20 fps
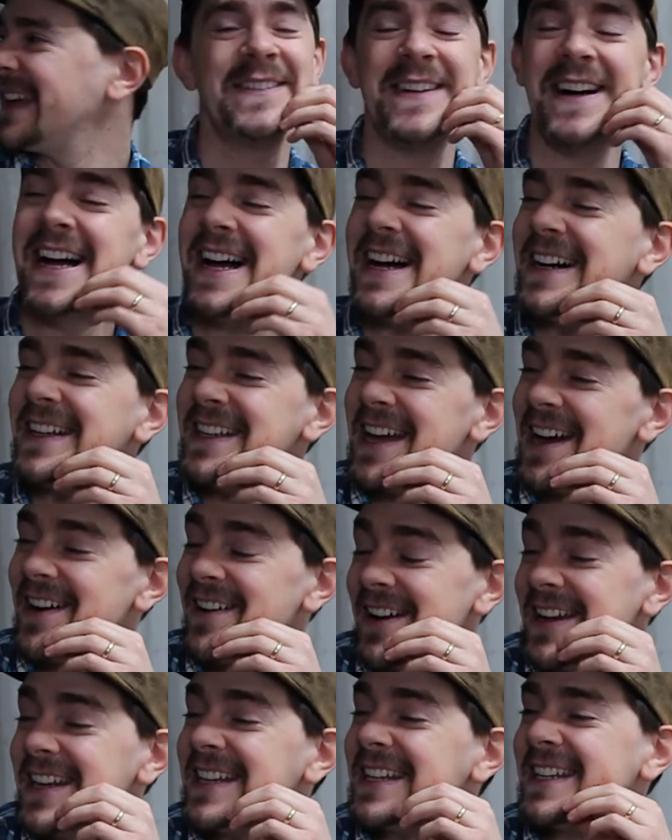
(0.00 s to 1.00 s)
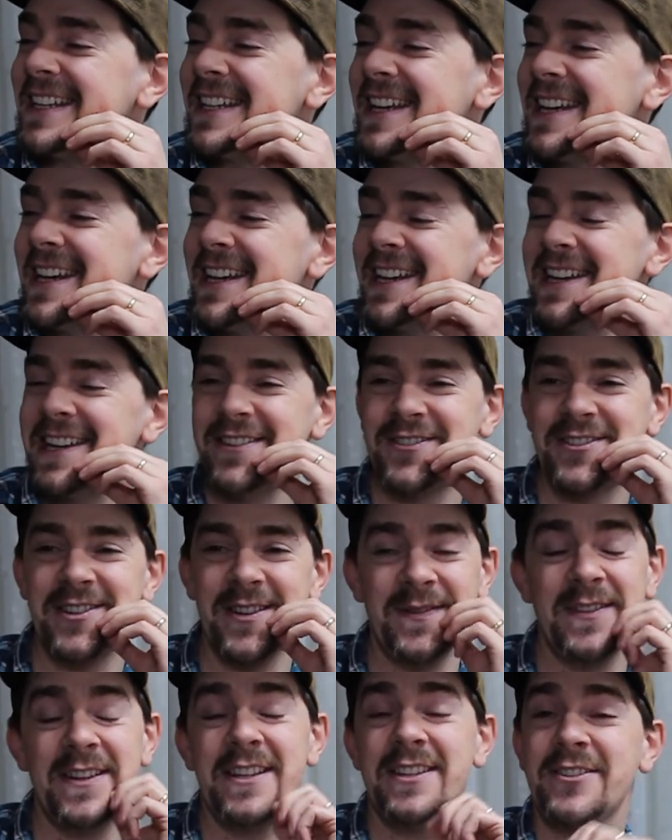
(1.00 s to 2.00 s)
Ah, now I can, if
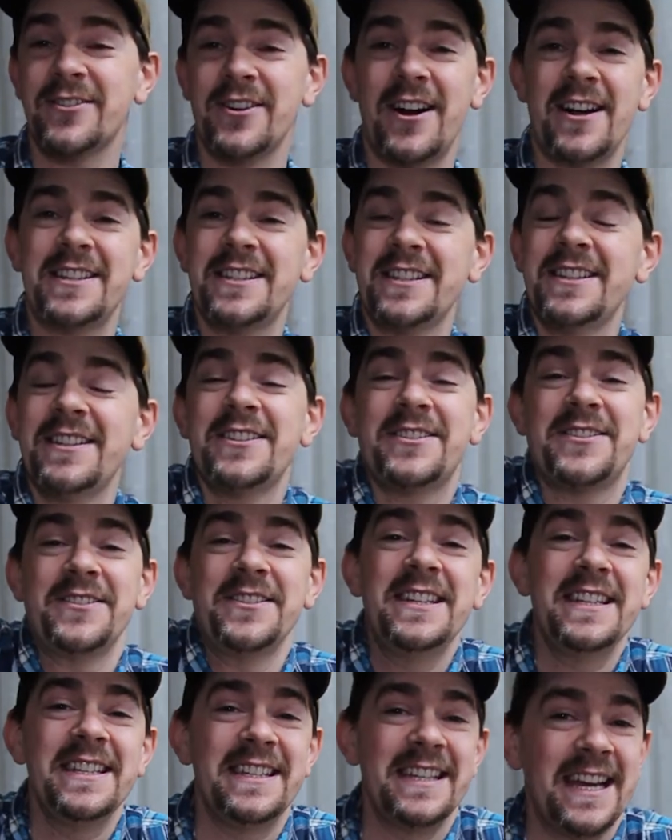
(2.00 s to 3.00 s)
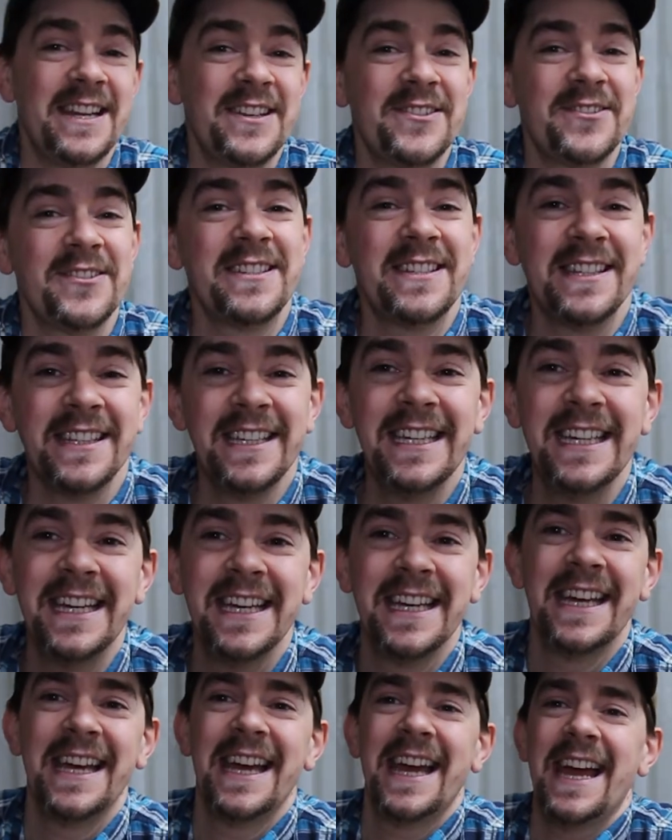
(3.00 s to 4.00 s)
somebody's crossing the street dangerously
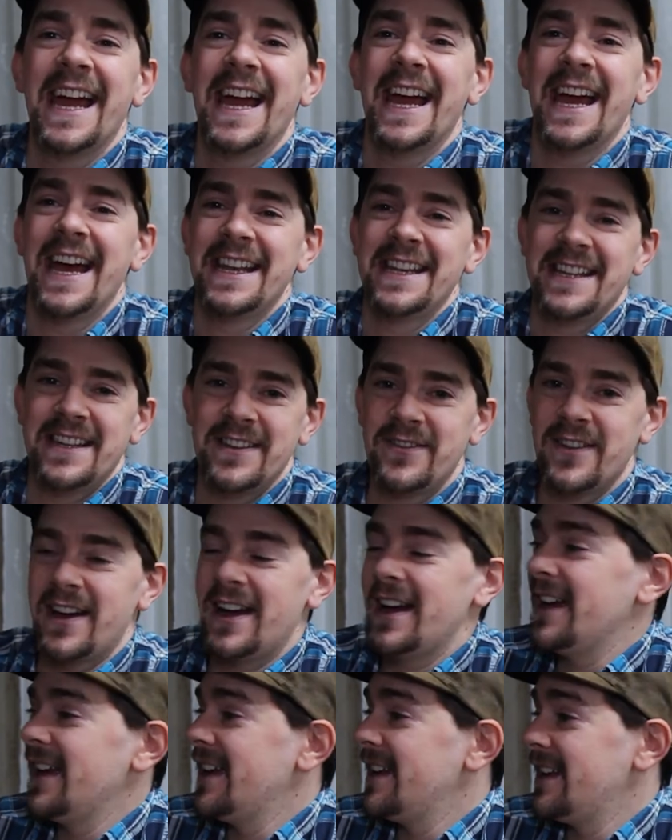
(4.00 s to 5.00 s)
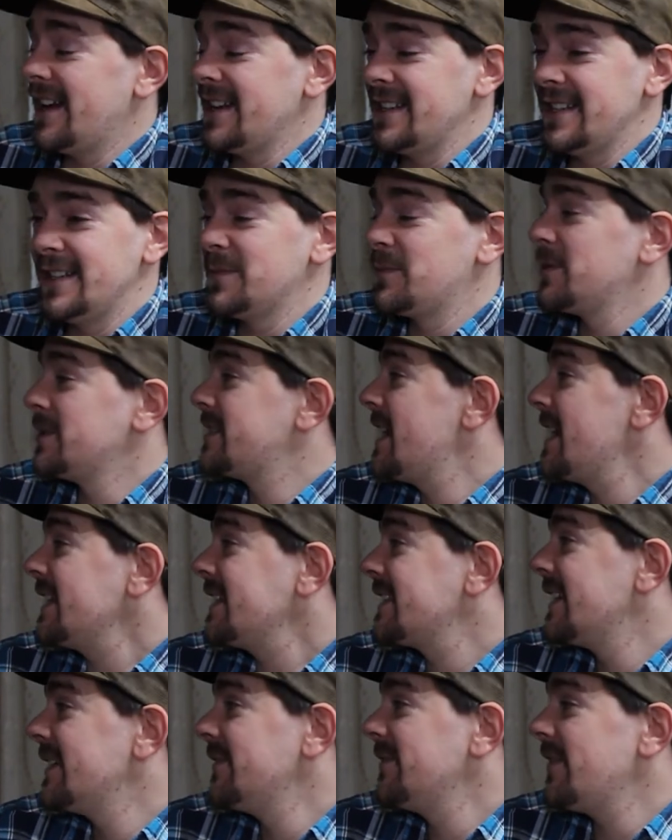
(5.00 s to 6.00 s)
and if I need to
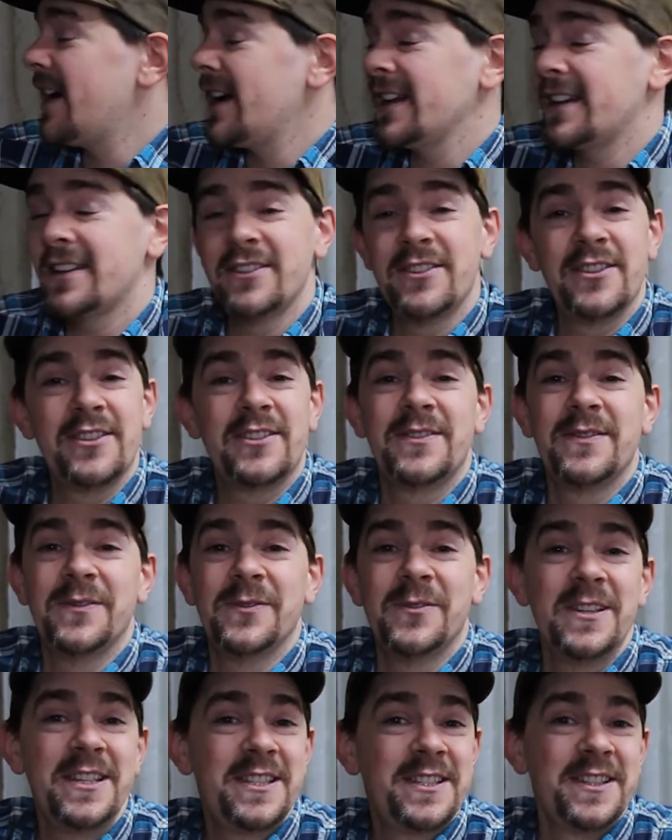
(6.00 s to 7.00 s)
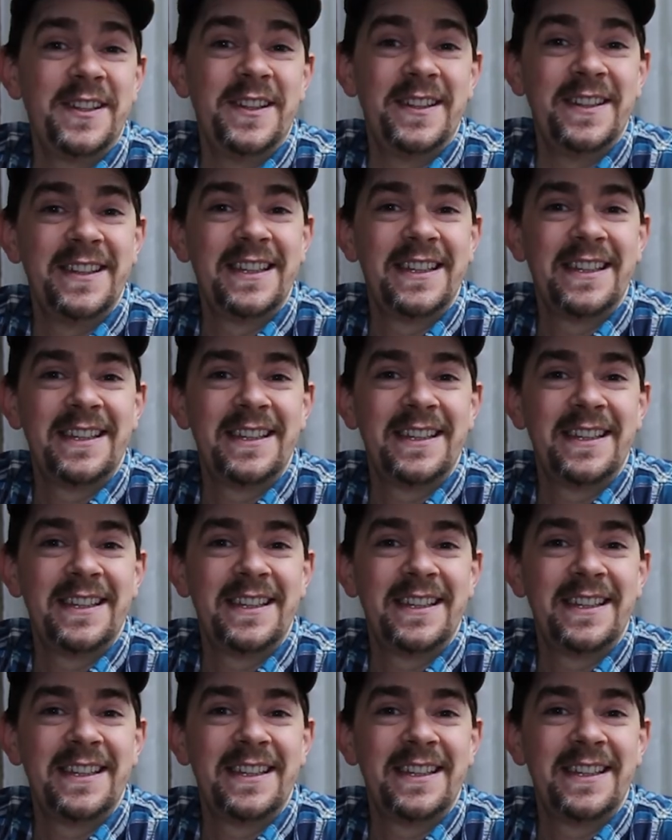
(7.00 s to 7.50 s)
protect them, I can just whistle.